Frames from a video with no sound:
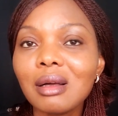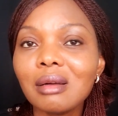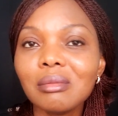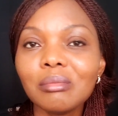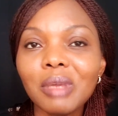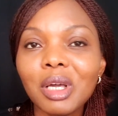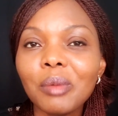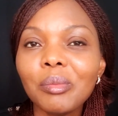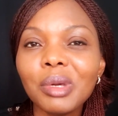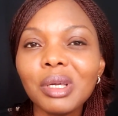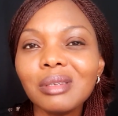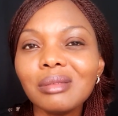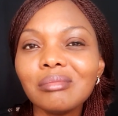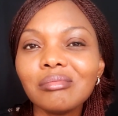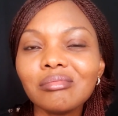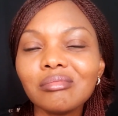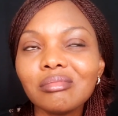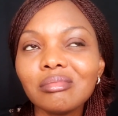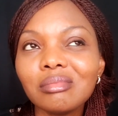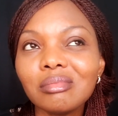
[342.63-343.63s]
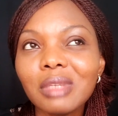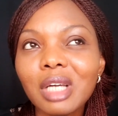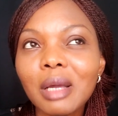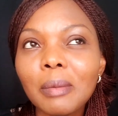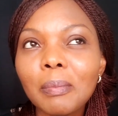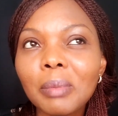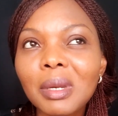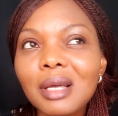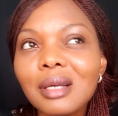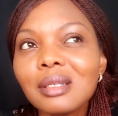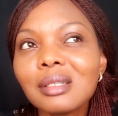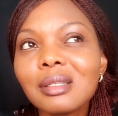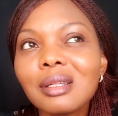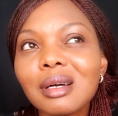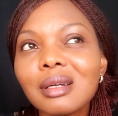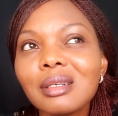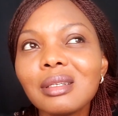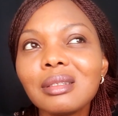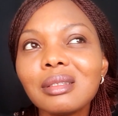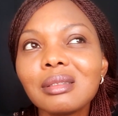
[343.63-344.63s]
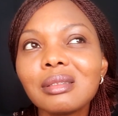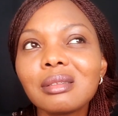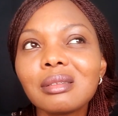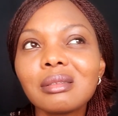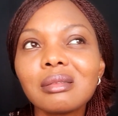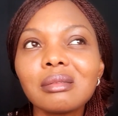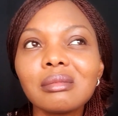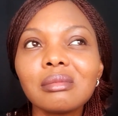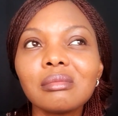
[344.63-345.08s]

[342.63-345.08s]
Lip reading: maybe a place that is